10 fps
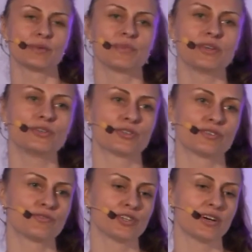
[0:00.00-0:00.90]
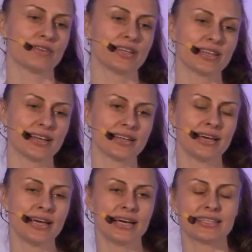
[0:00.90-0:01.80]
features of Java, and that
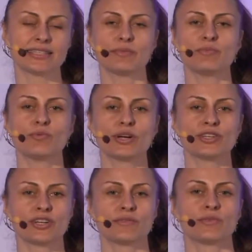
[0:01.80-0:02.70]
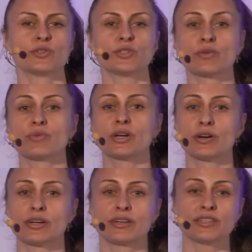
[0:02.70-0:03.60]
at some point Java was not
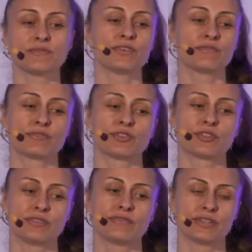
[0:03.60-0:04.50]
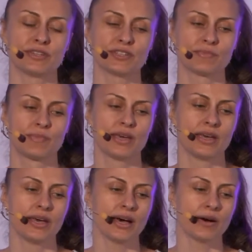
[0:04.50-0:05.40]
regarded as fit for serverless.
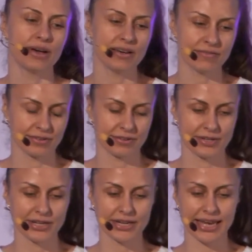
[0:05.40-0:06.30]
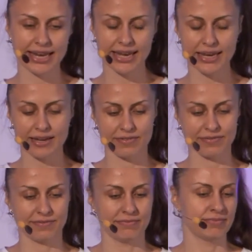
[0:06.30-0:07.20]
However,
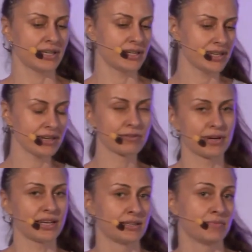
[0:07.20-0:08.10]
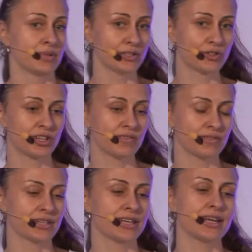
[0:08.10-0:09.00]
Knative, Dekorate plus
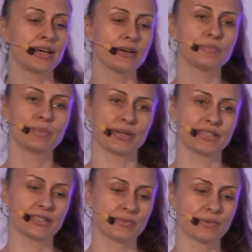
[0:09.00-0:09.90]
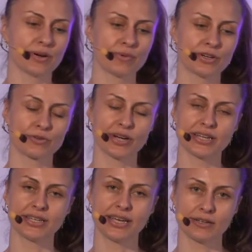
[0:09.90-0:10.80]
Java can help us when we're trying
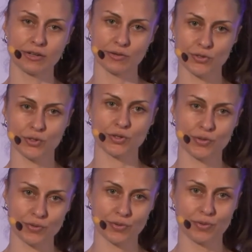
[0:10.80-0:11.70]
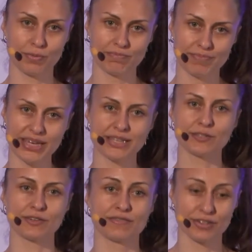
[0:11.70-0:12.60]
to get closer to being
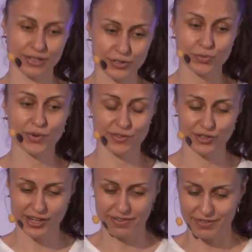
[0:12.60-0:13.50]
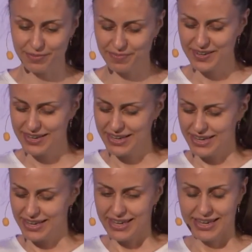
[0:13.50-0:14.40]
serverless with Java.
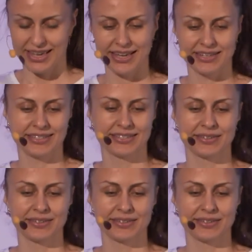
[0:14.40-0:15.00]
And